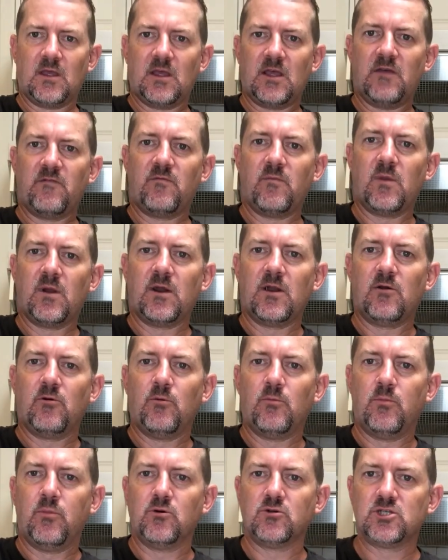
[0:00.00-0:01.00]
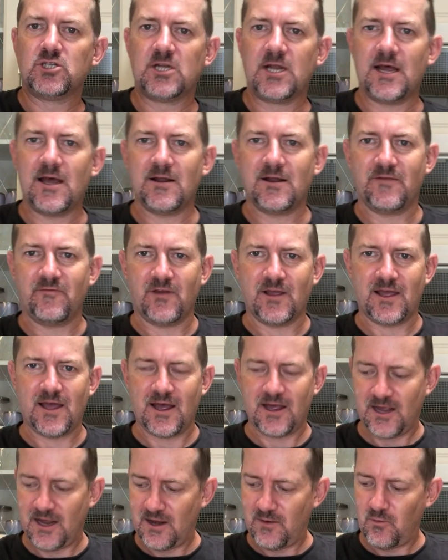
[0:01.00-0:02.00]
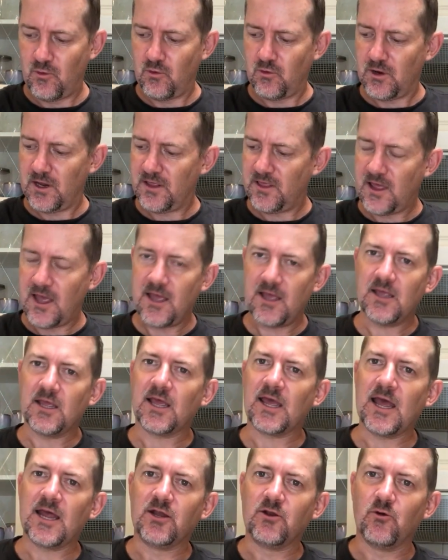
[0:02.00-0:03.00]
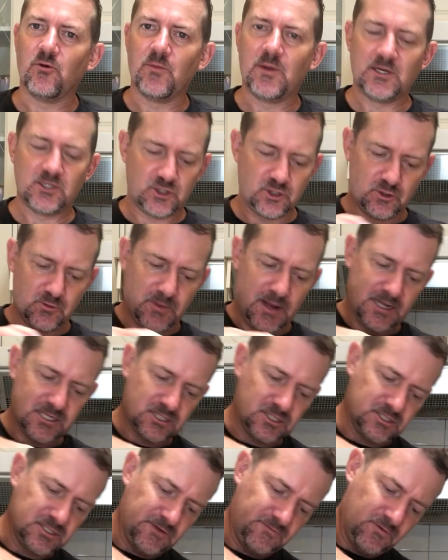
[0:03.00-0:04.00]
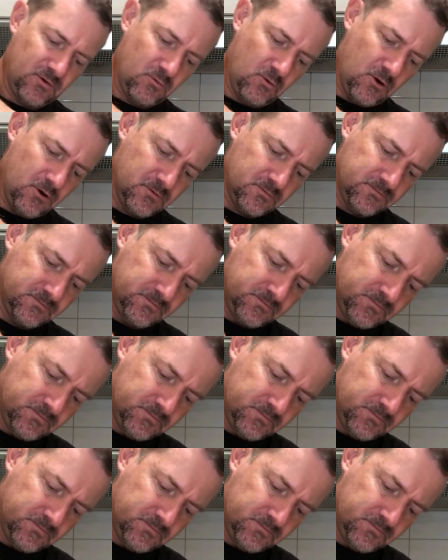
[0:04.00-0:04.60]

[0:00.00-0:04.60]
Give them a little push down if you can't get them all in there. You can do them in two batches if you want.